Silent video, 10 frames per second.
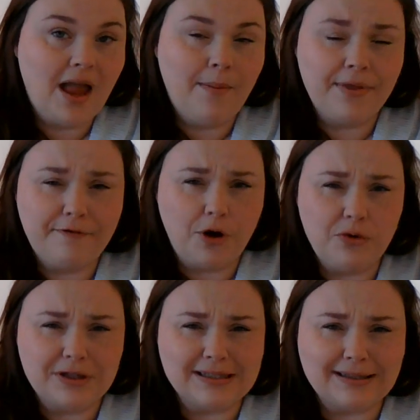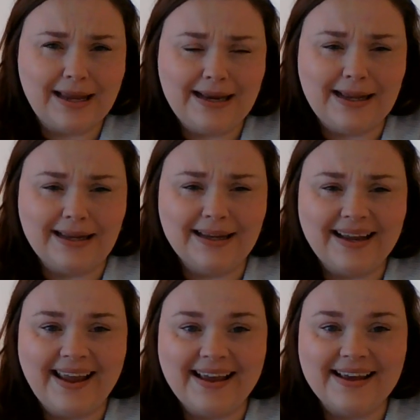on the phone with this lady,
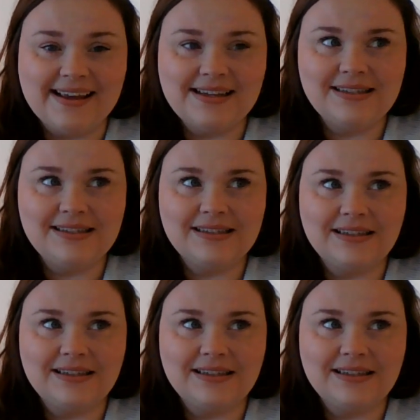and